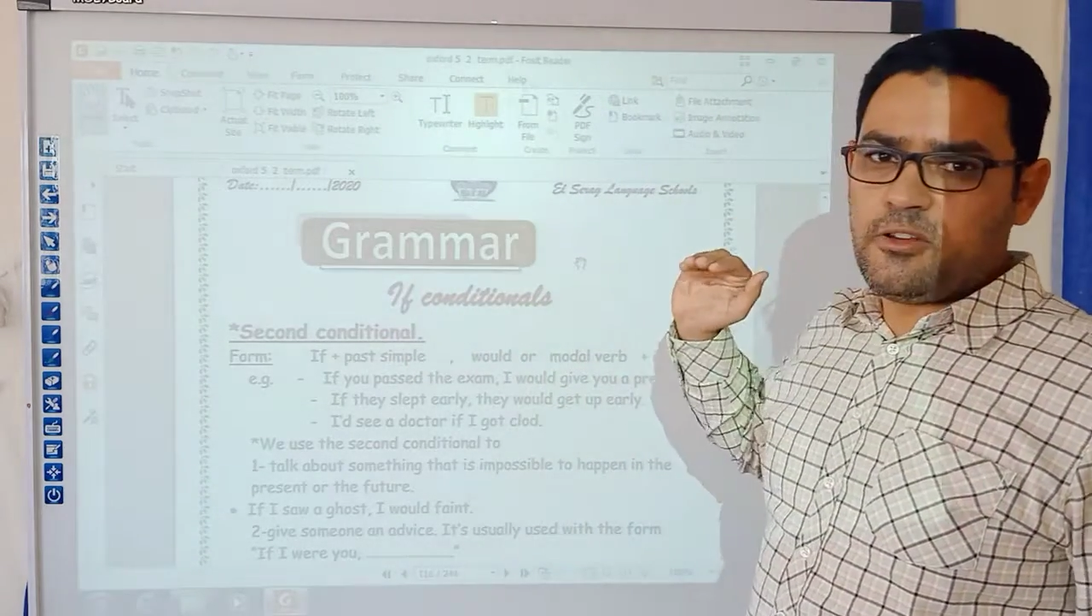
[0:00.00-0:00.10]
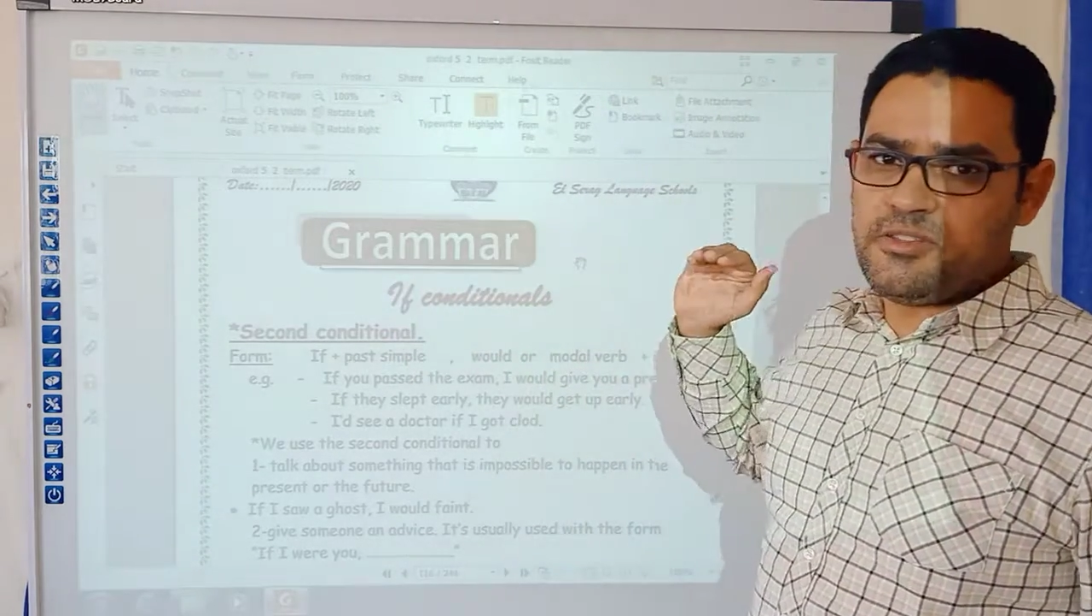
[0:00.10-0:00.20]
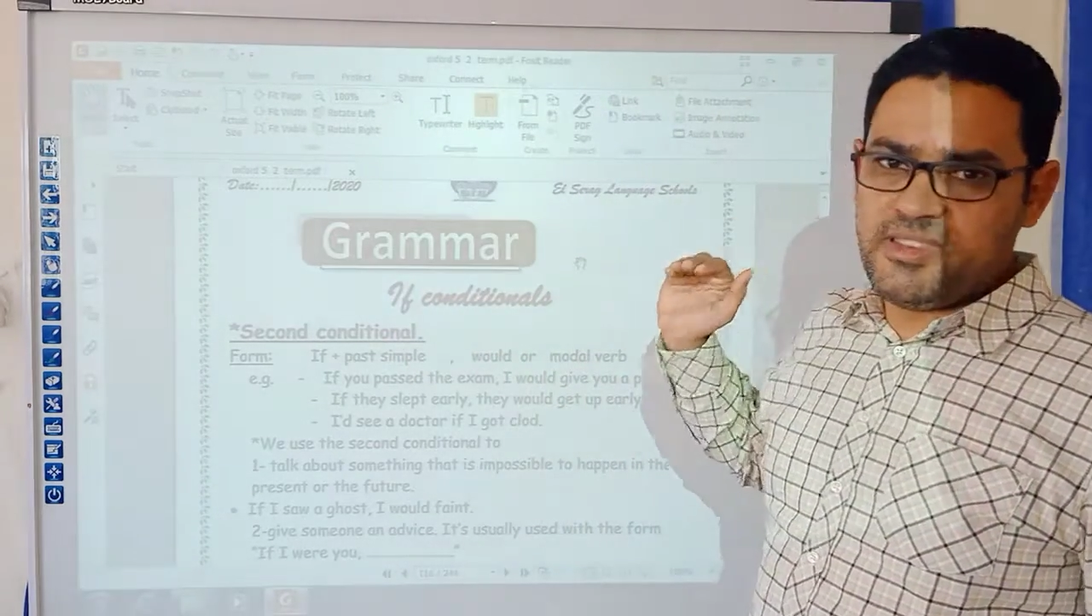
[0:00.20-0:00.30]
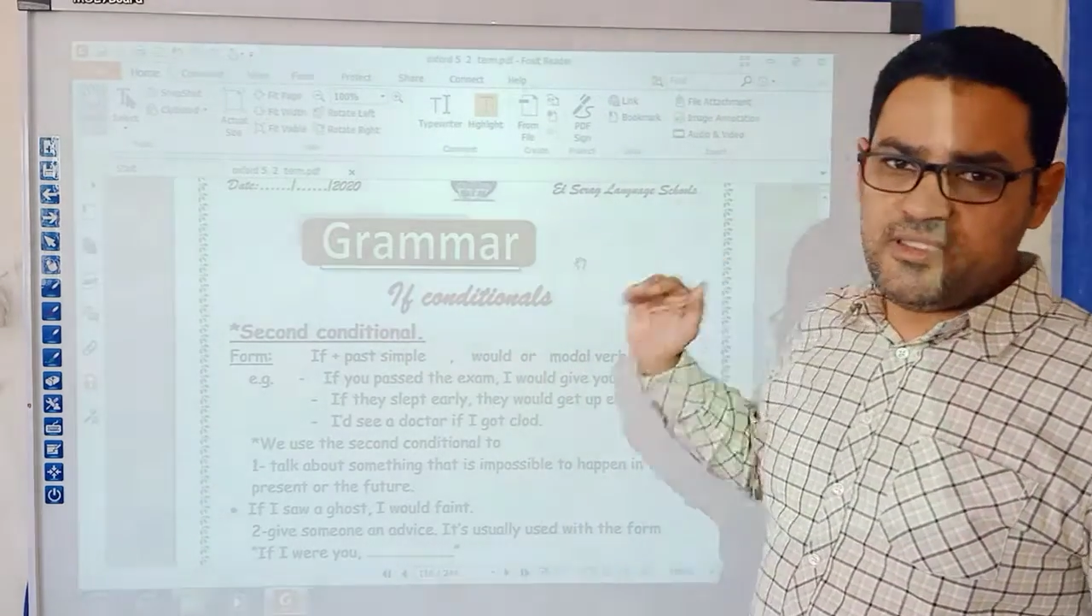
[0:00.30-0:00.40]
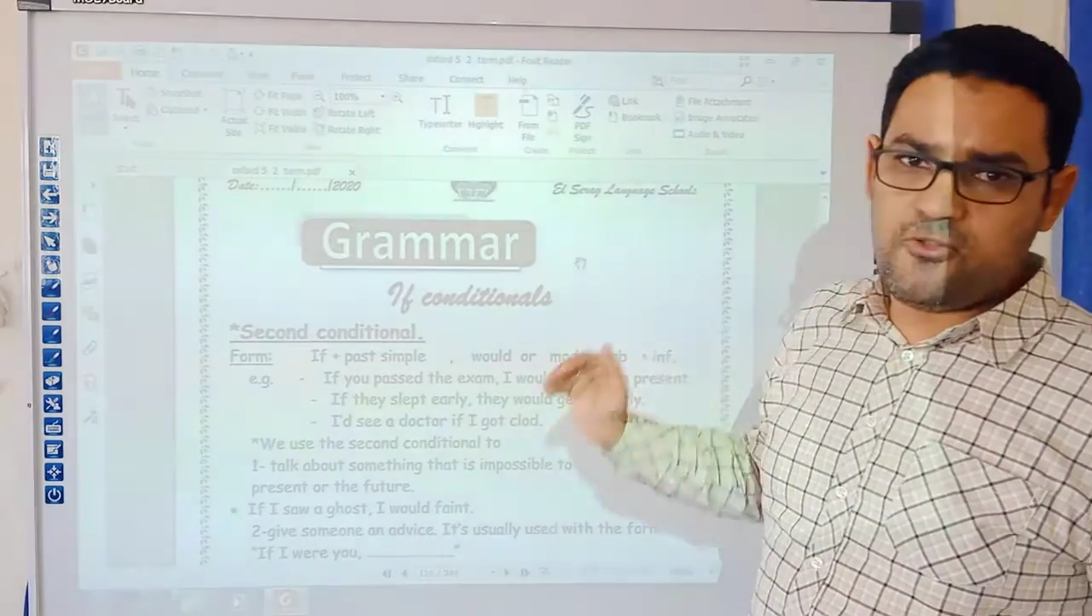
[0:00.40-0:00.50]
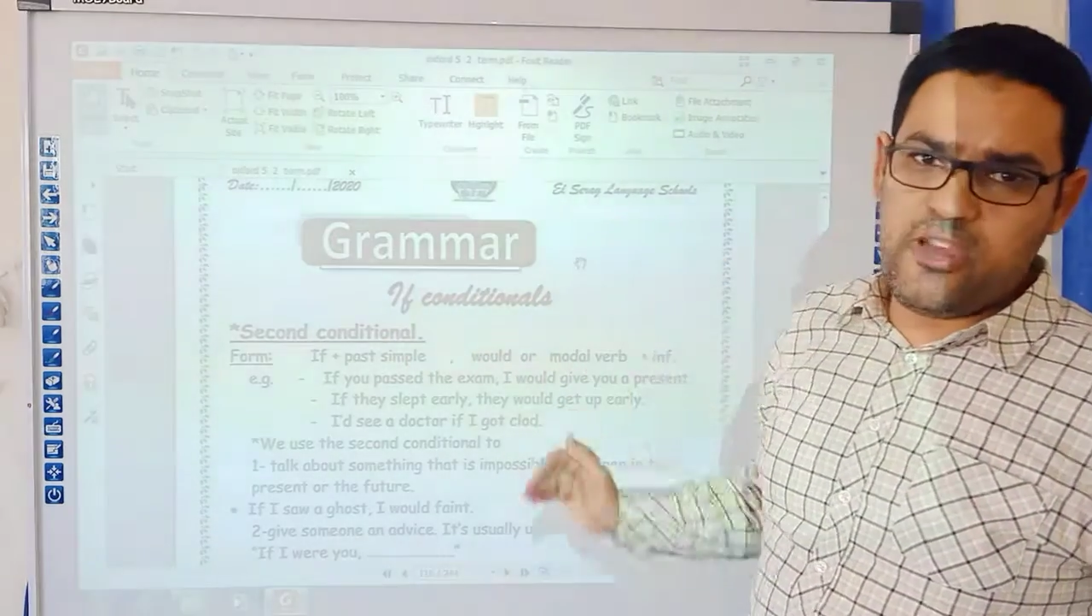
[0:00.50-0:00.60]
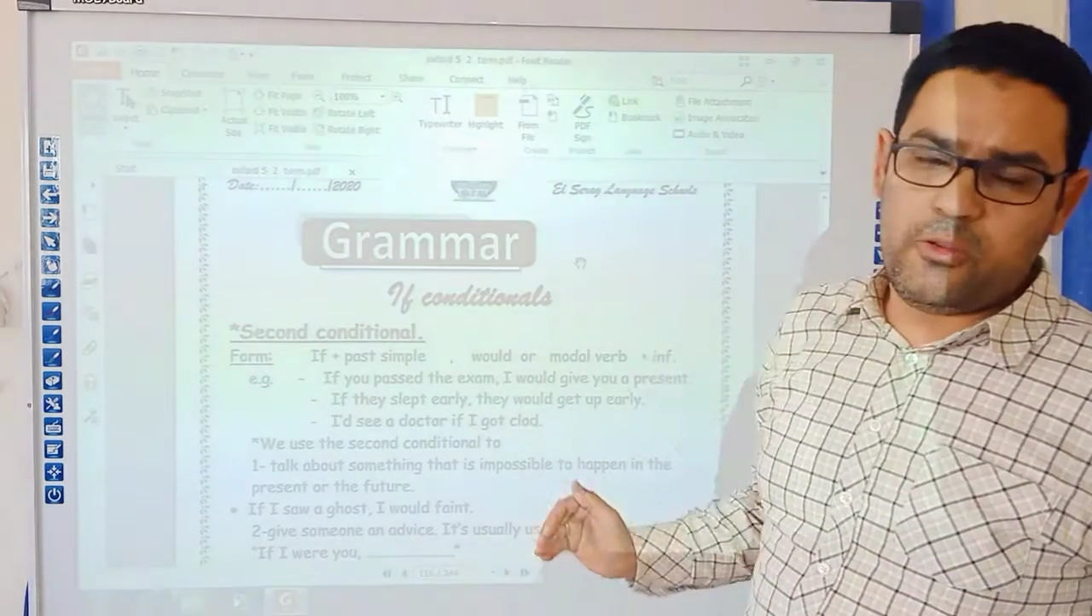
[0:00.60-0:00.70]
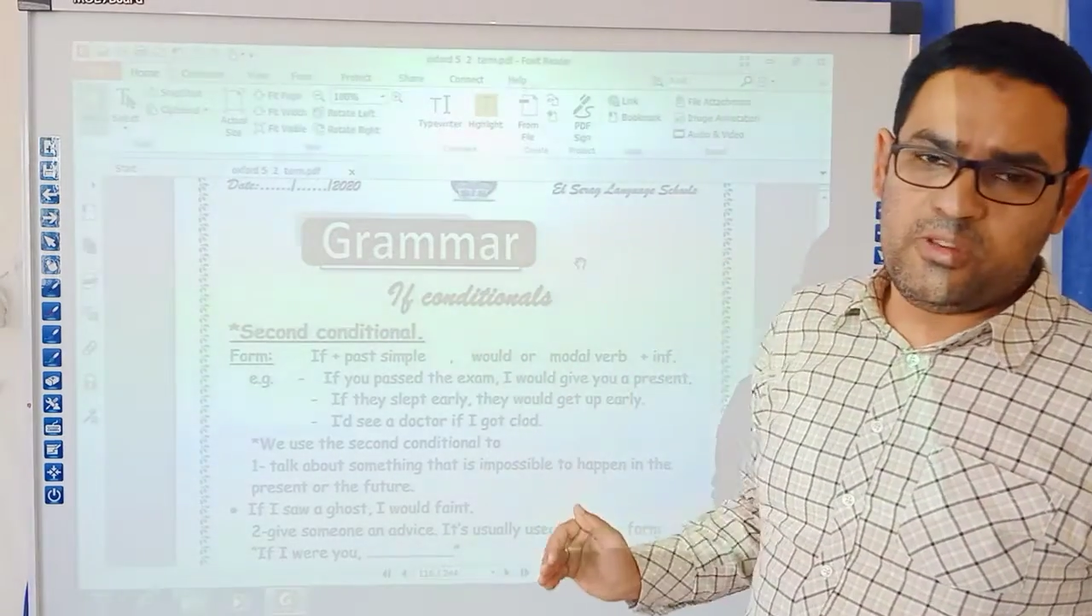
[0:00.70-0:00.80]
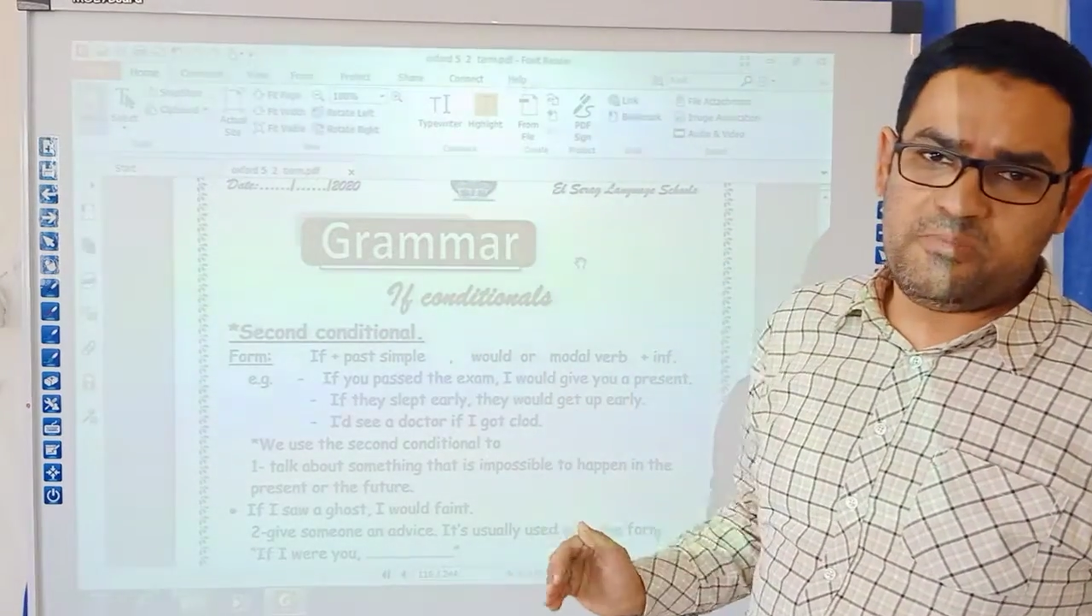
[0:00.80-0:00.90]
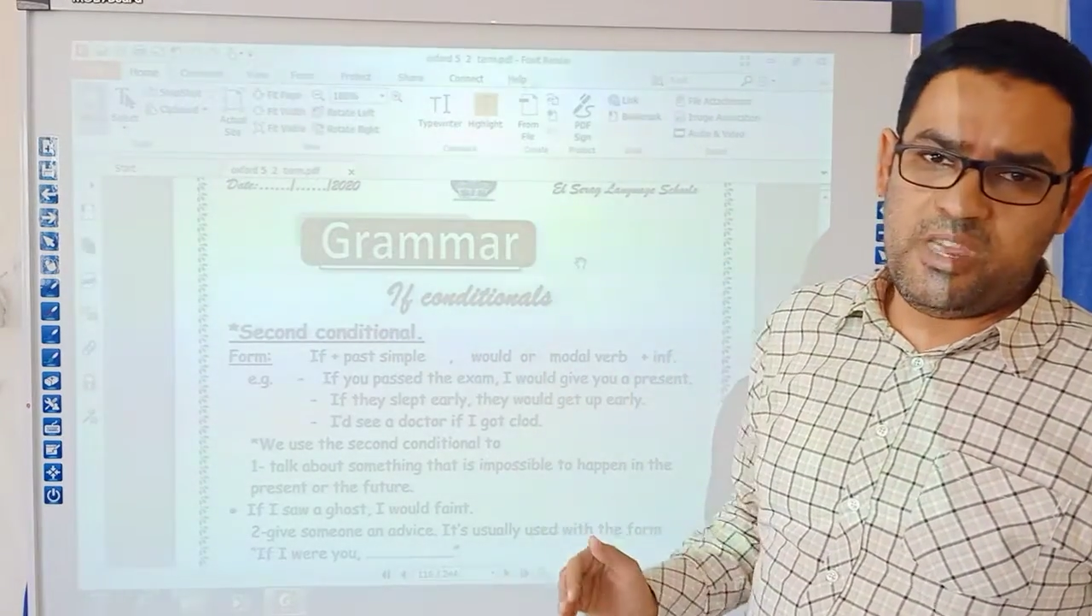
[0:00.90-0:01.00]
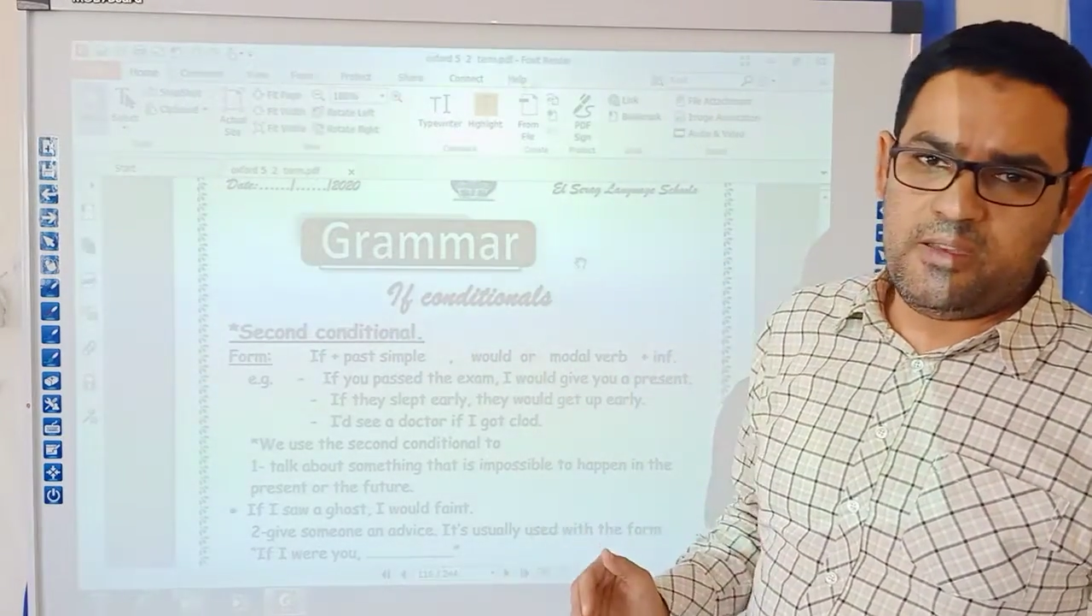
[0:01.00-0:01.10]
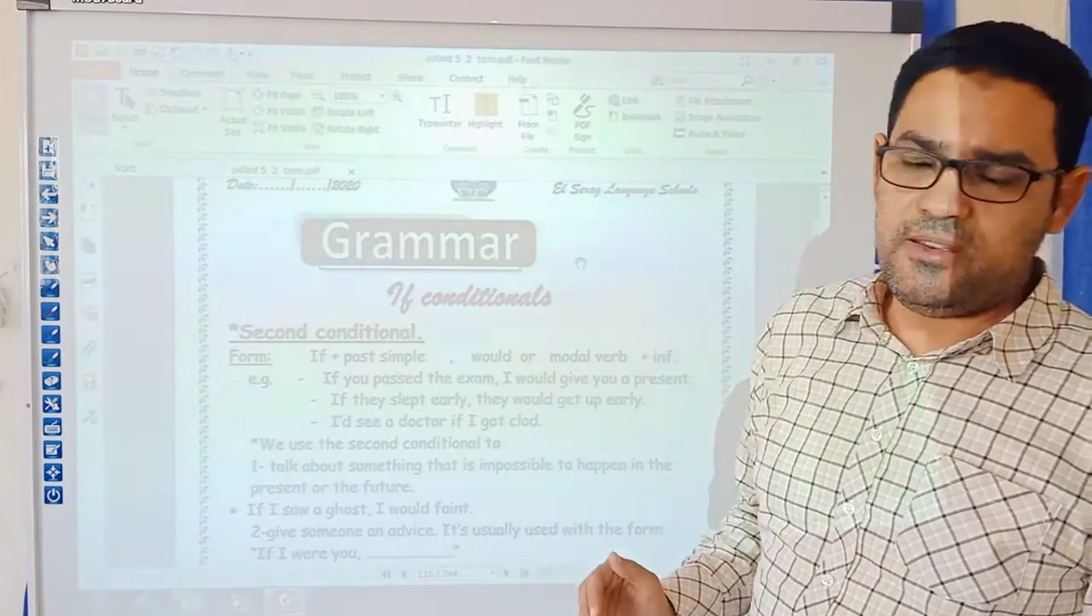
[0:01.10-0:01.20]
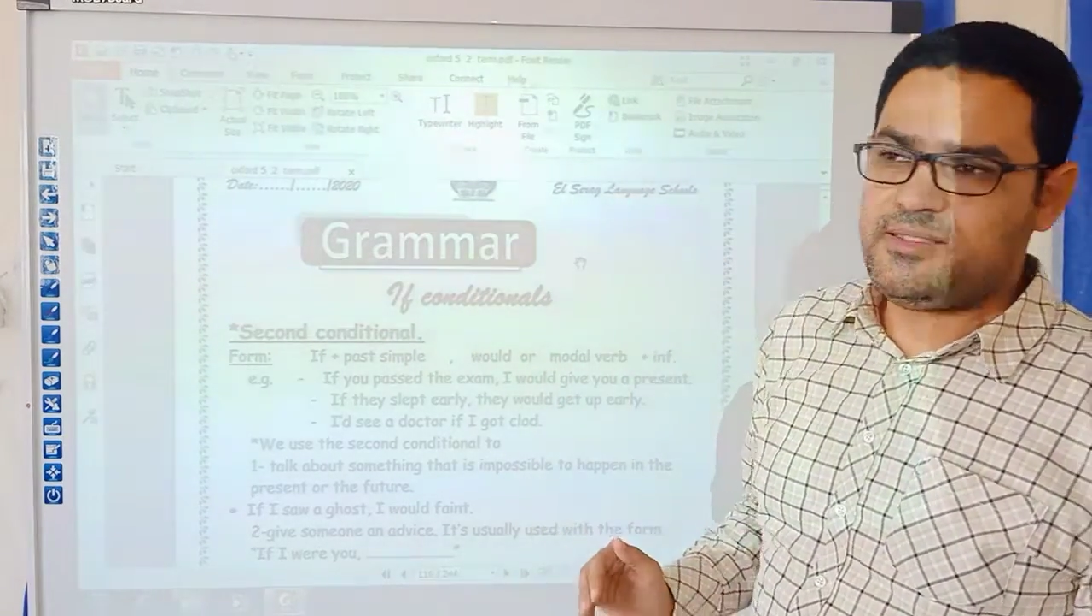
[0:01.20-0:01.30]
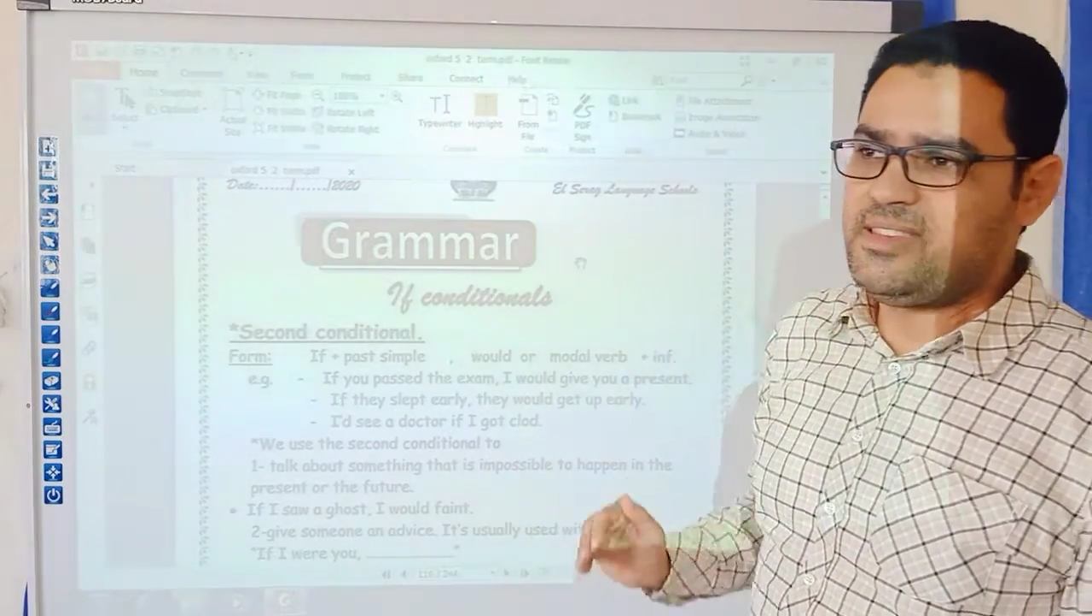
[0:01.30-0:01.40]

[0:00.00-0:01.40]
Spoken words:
concentrate with me.